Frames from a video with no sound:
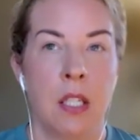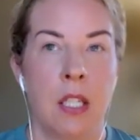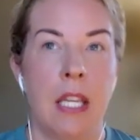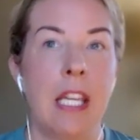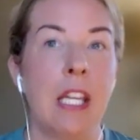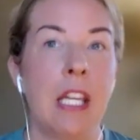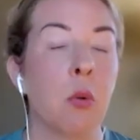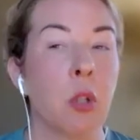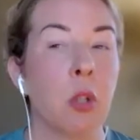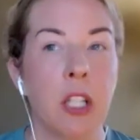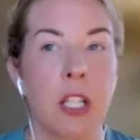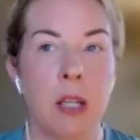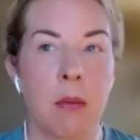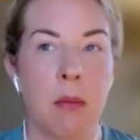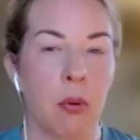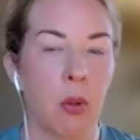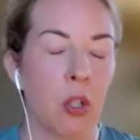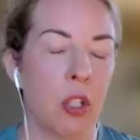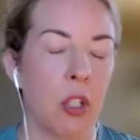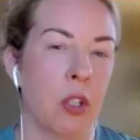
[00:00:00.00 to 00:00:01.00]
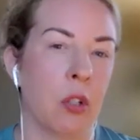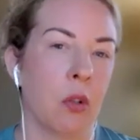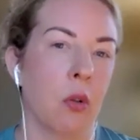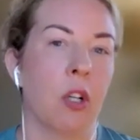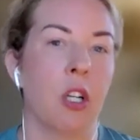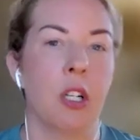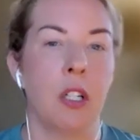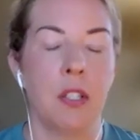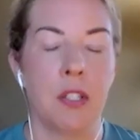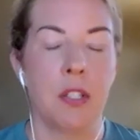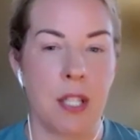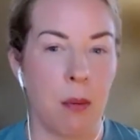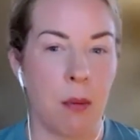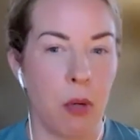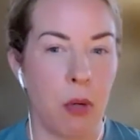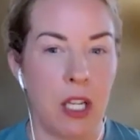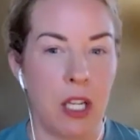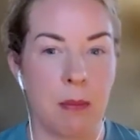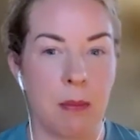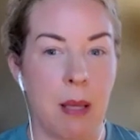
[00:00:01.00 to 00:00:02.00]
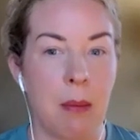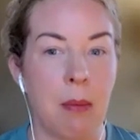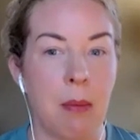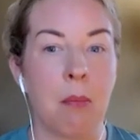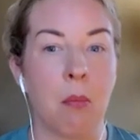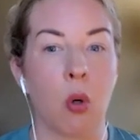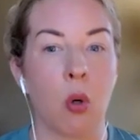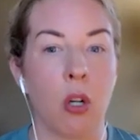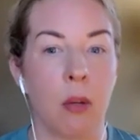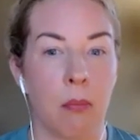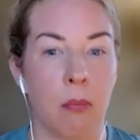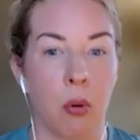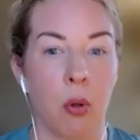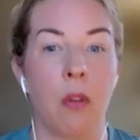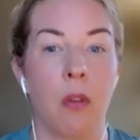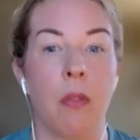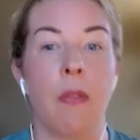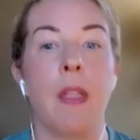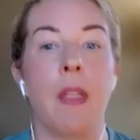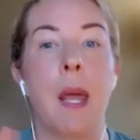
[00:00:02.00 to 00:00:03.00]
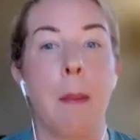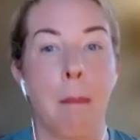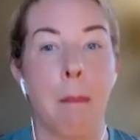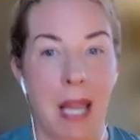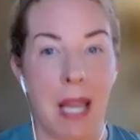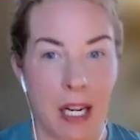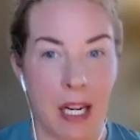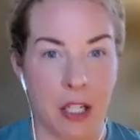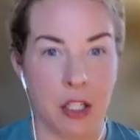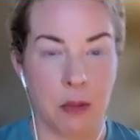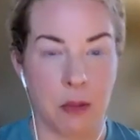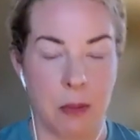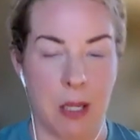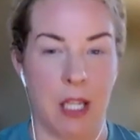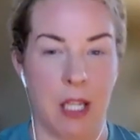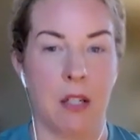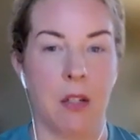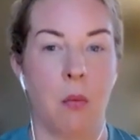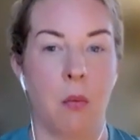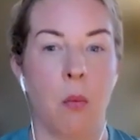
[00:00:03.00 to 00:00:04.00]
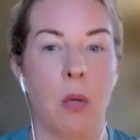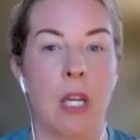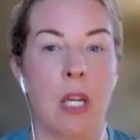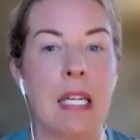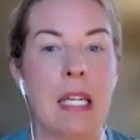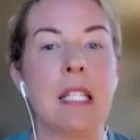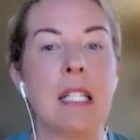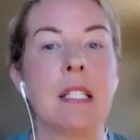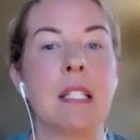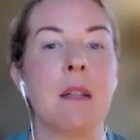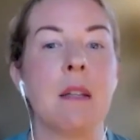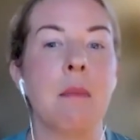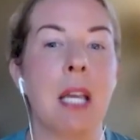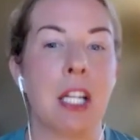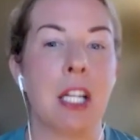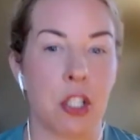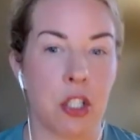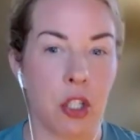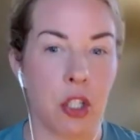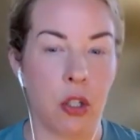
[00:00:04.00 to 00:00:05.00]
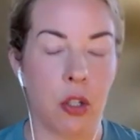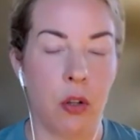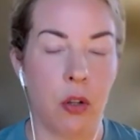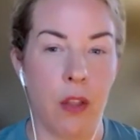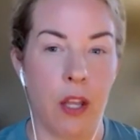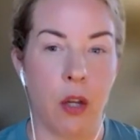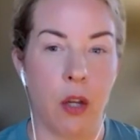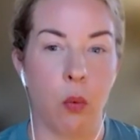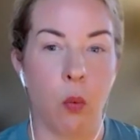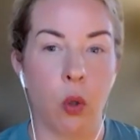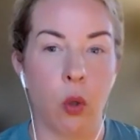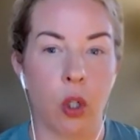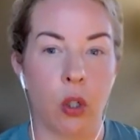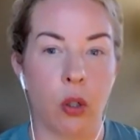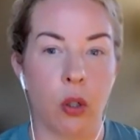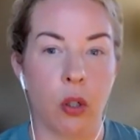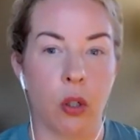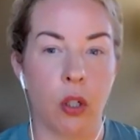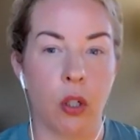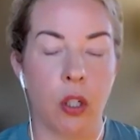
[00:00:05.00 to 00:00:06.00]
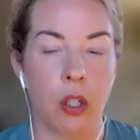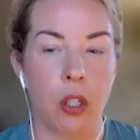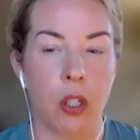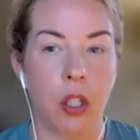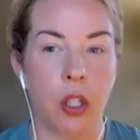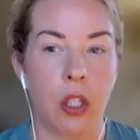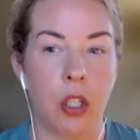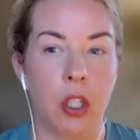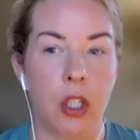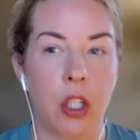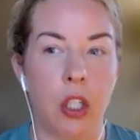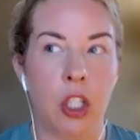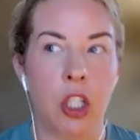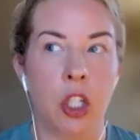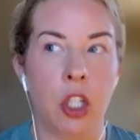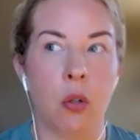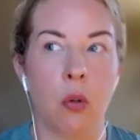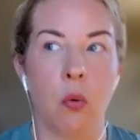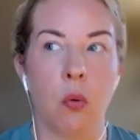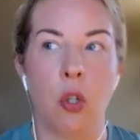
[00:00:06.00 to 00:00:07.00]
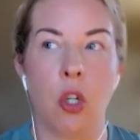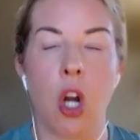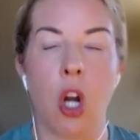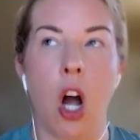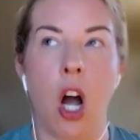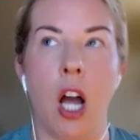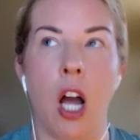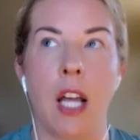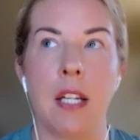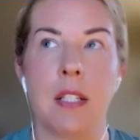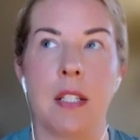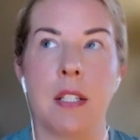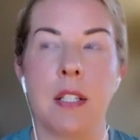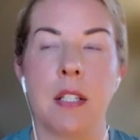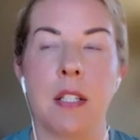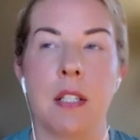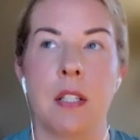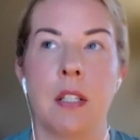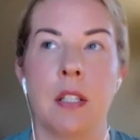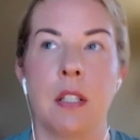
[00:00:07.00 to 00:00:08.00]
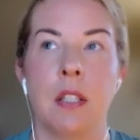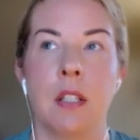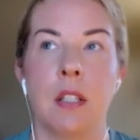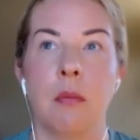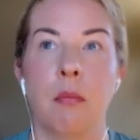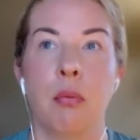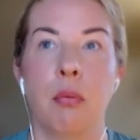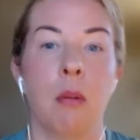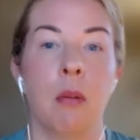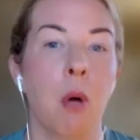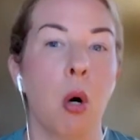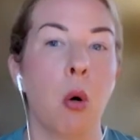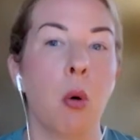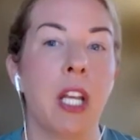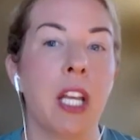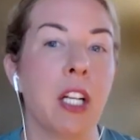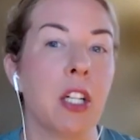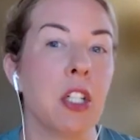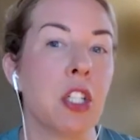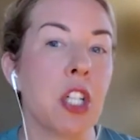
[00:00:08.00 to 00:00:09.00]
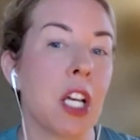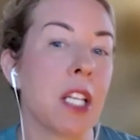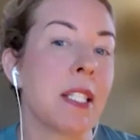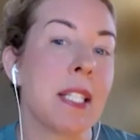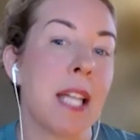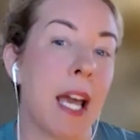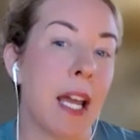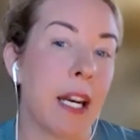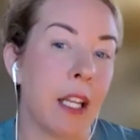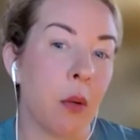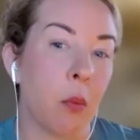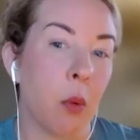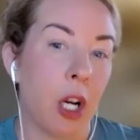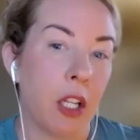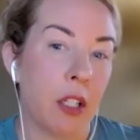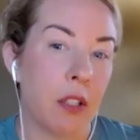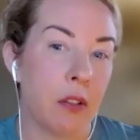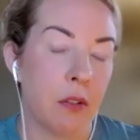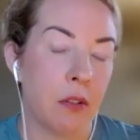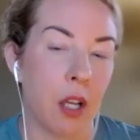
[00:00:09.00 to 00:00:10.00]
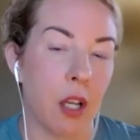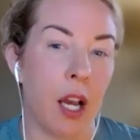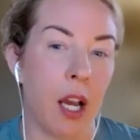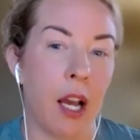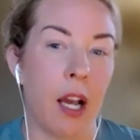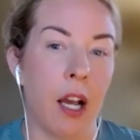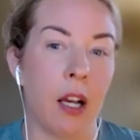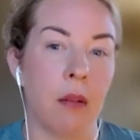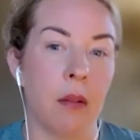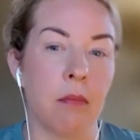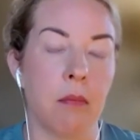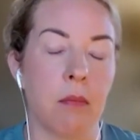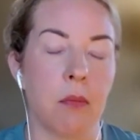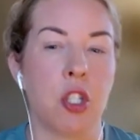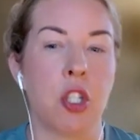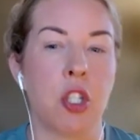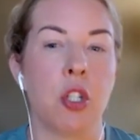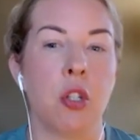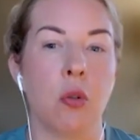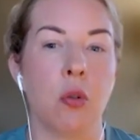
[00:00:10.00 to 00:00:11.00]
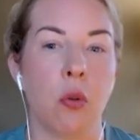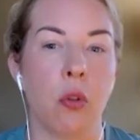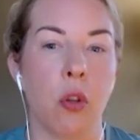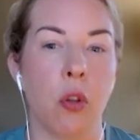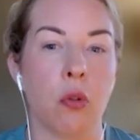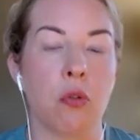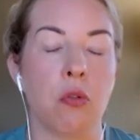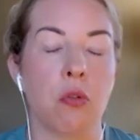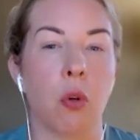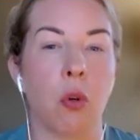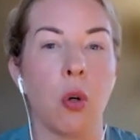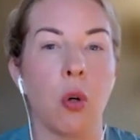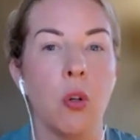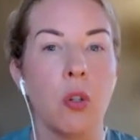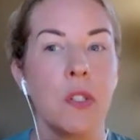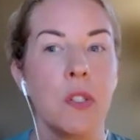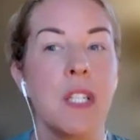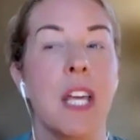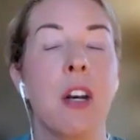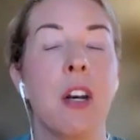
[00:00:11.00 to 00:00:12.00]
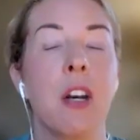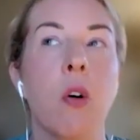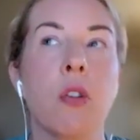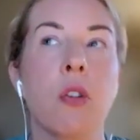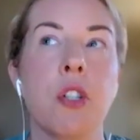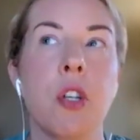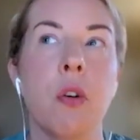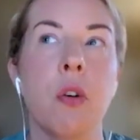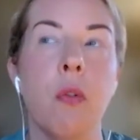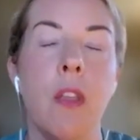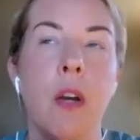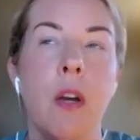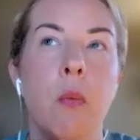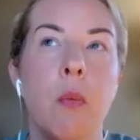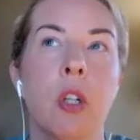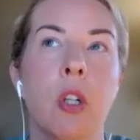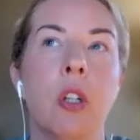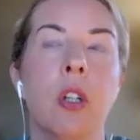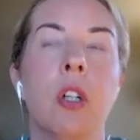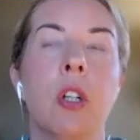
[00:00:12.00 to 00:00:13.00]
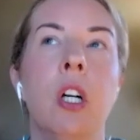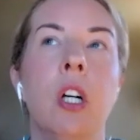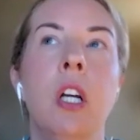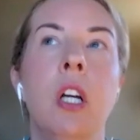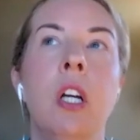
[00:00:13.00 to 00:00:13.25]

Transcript: equally important, or in some ways maybe more important than management, we need to make sure that we're, not promoting just anyone to those roles, and also that we're